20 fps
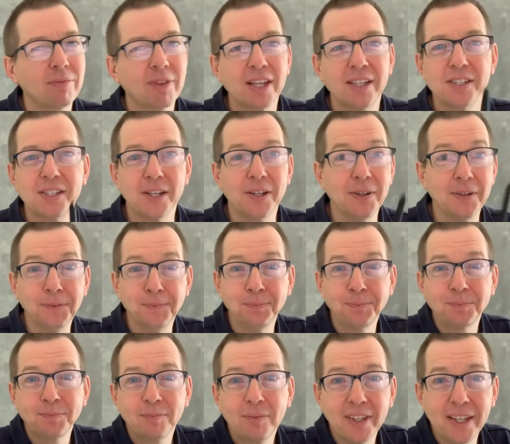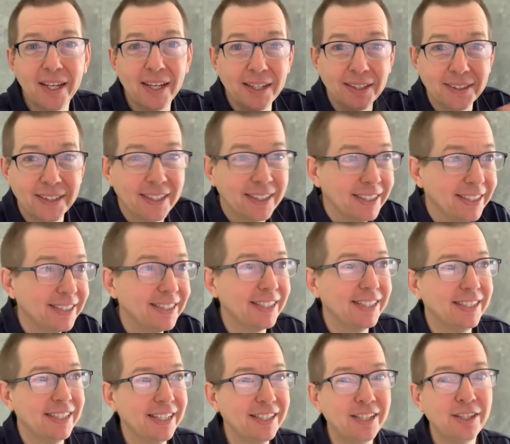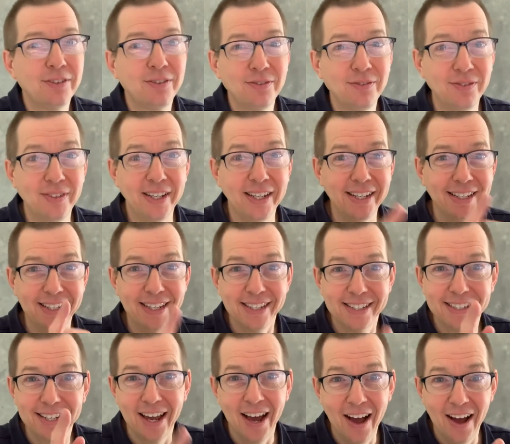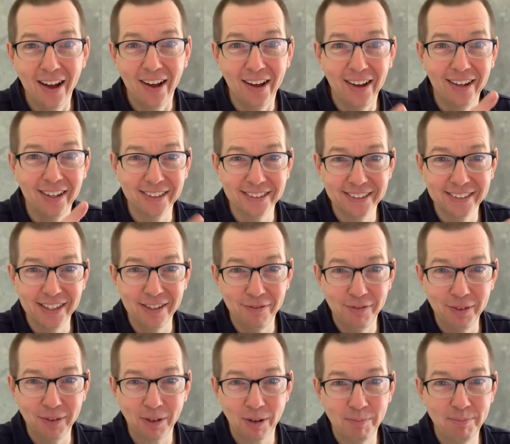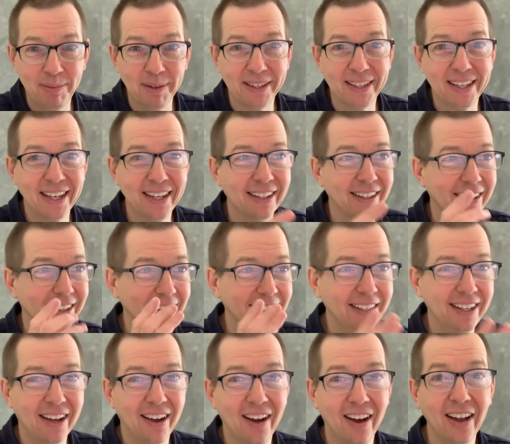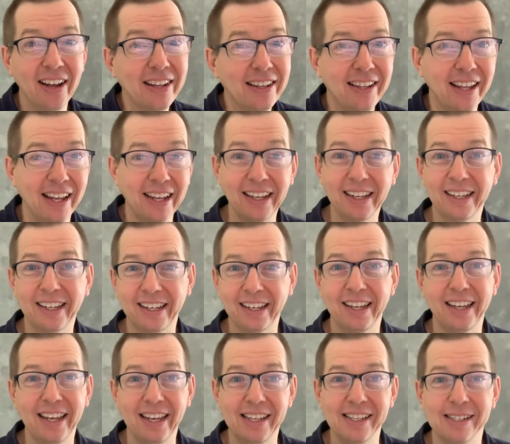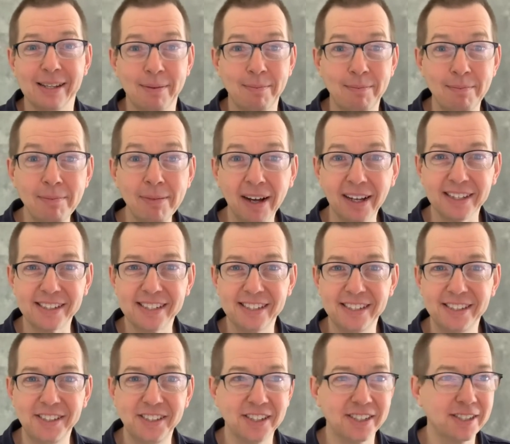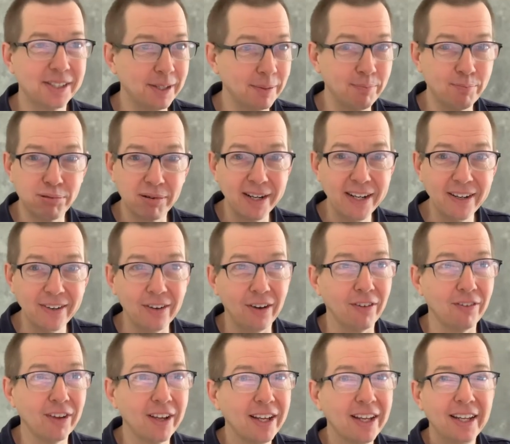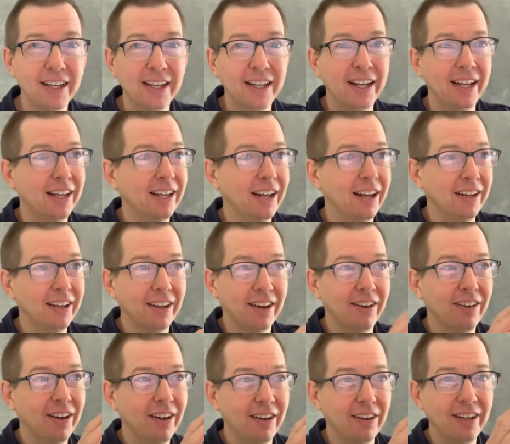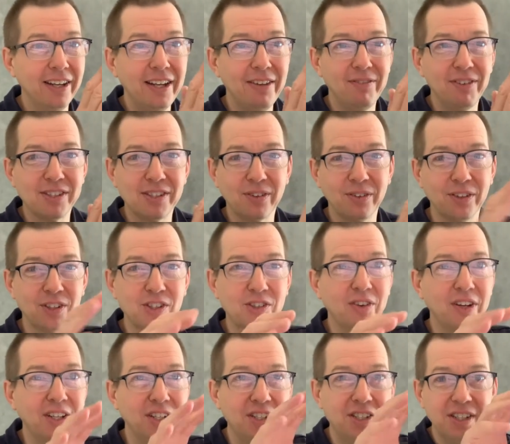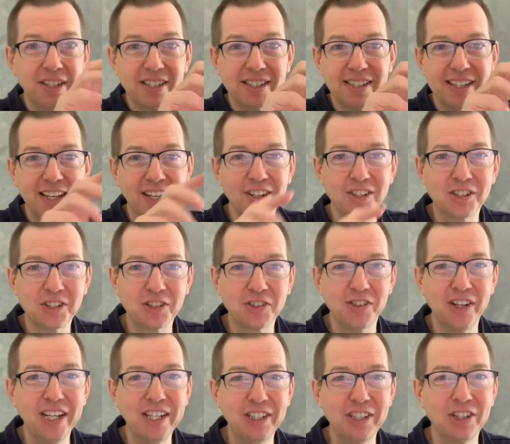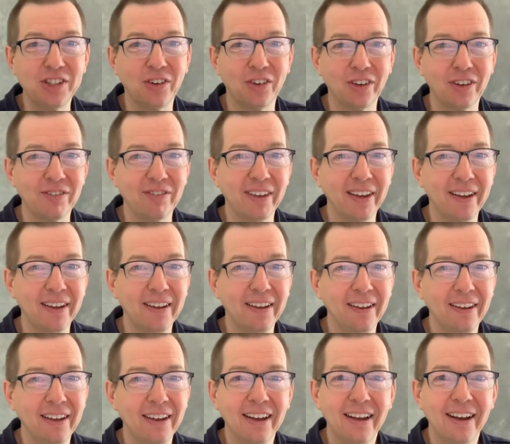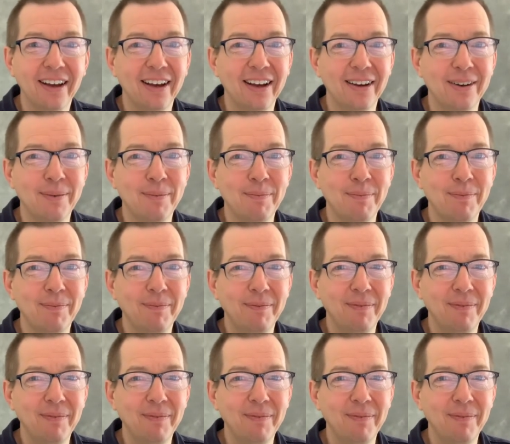So yeah, this card, if you're a beginner, I think is a must just to print off. And I'll leave this on the screen. Just take a screenshot of it. And